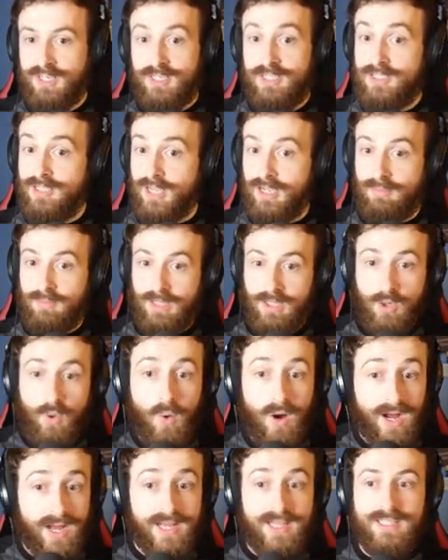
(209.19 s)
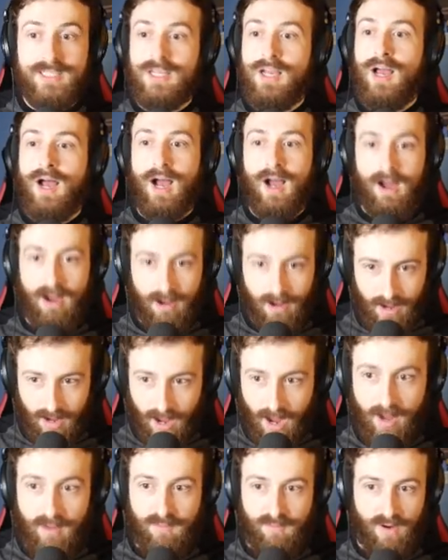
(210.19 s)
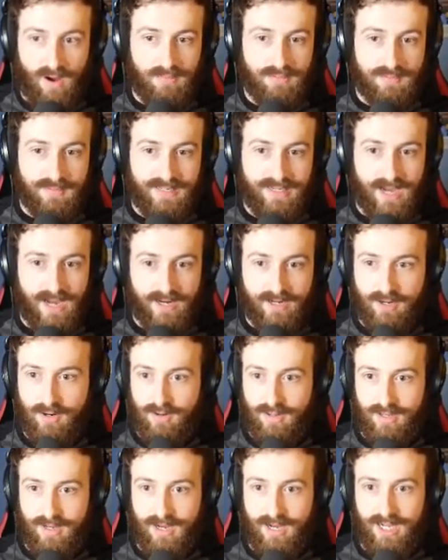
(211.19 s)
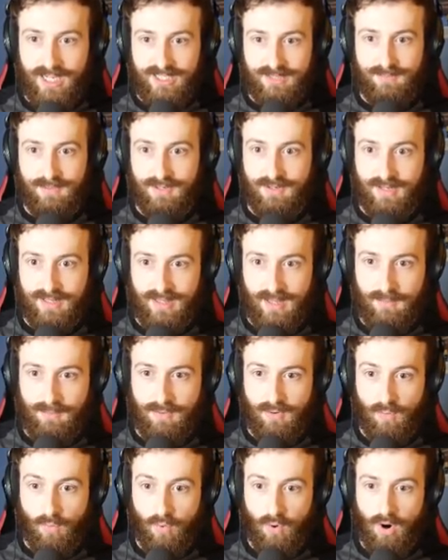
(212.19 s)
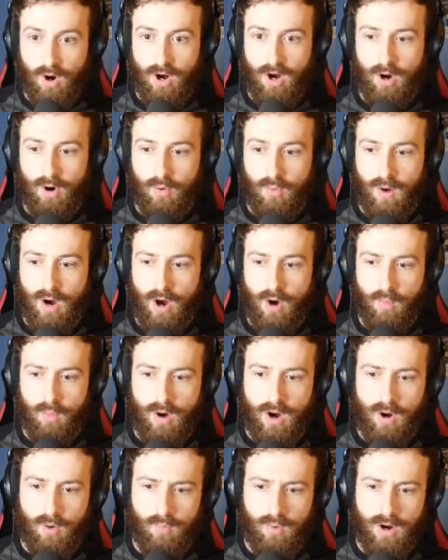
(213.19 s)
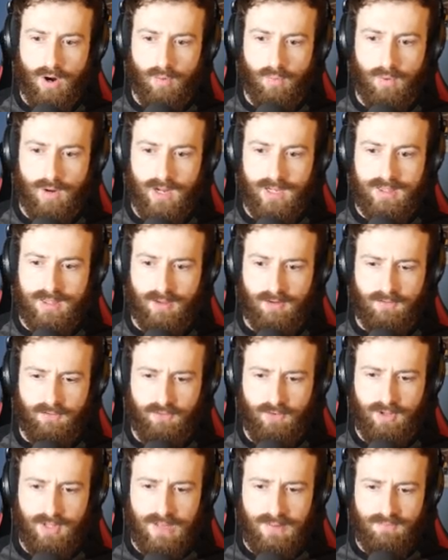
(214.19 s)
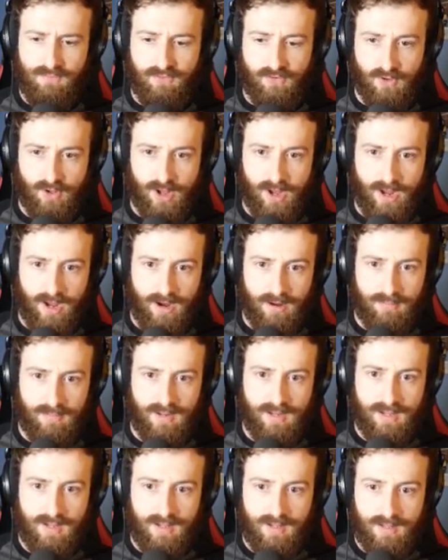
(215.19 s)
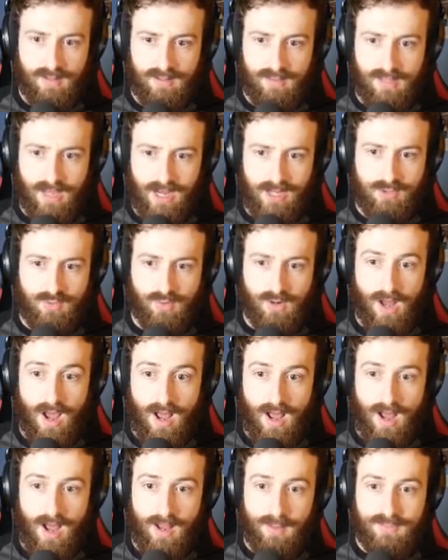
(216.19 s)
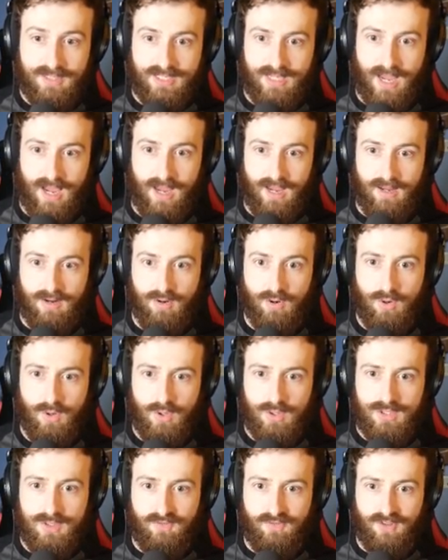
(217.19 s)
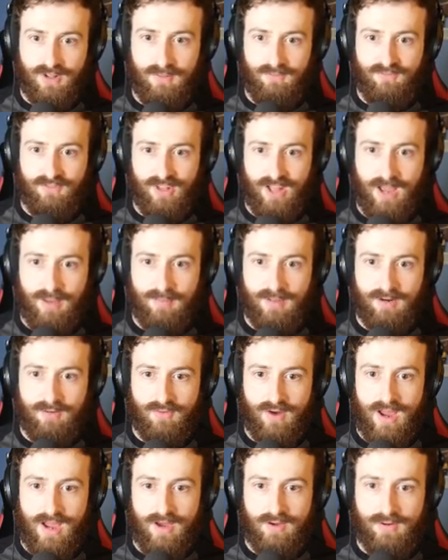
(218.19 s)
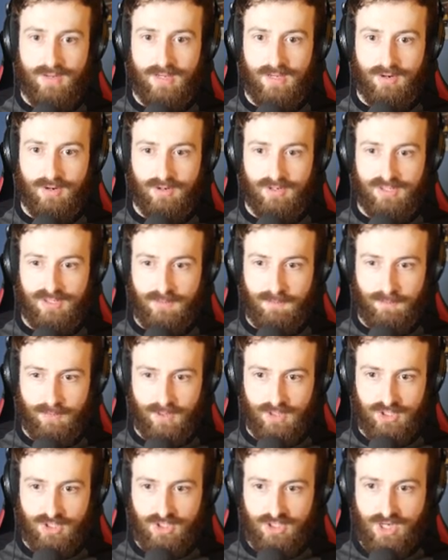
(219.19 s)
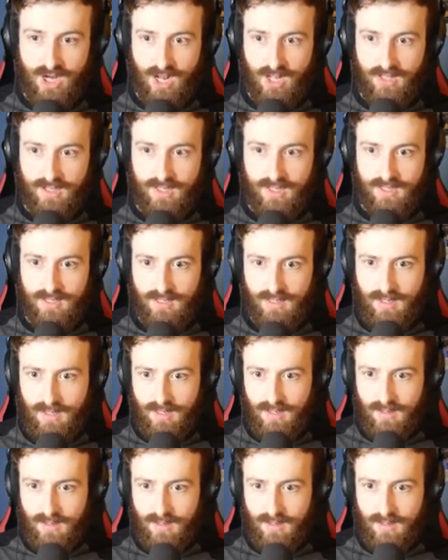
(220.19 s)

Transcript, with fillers: Sting me twice, I probably gotta go to the hospital at that point. Whoa, whoa, whoa, whoa, what the flim flam? That's what I I'm saying. Who's flim flamming around here, Prince Jellion?